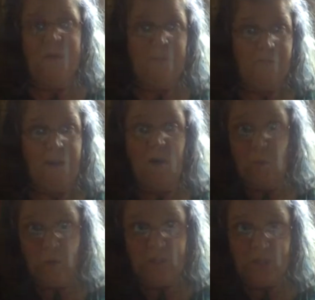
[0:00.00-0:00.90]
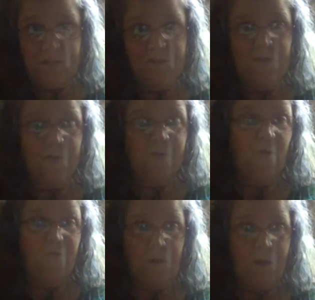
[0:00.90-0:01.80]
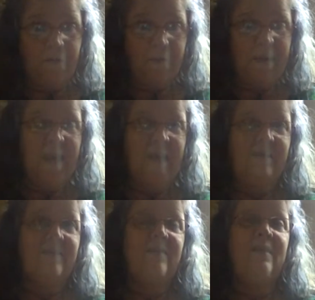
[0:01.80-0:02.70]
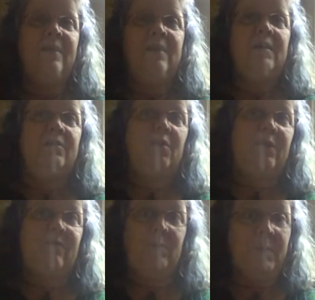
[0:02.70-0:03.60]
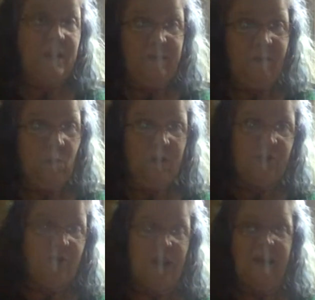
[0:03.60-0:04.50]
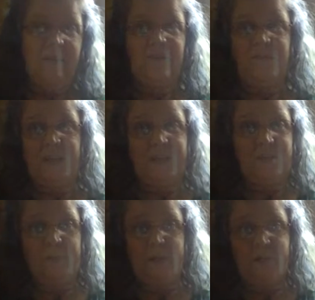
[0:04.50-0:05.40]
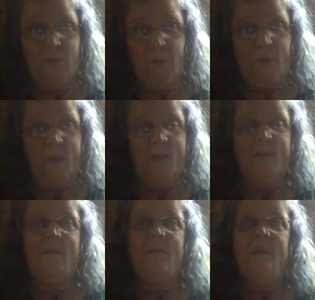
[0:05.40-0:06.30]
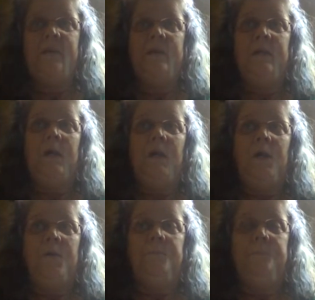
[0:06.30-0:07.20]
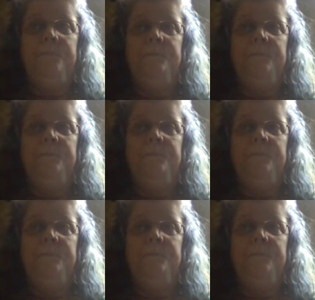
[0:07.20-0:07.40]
people that aren't witches or don't follow the path, don't even believe in witchcraft and think it's a bunch of hooey. Um,